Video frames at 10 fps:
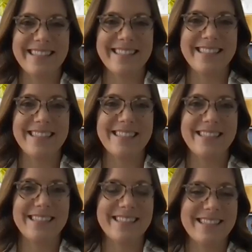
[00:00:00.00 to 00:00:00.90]

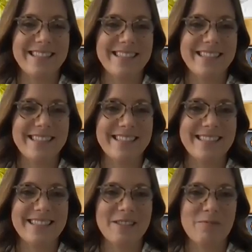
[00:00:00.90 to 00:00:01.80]

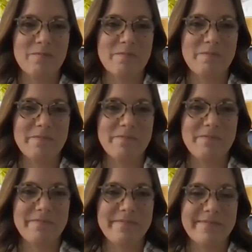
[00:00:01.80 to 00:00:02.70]

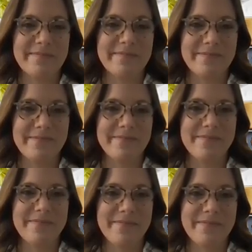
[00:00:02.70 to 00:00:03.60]

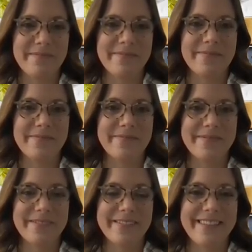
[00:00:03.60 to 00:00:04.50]

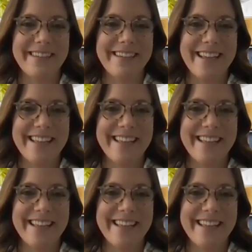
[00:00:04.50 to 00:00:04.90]
This person isn't speaking.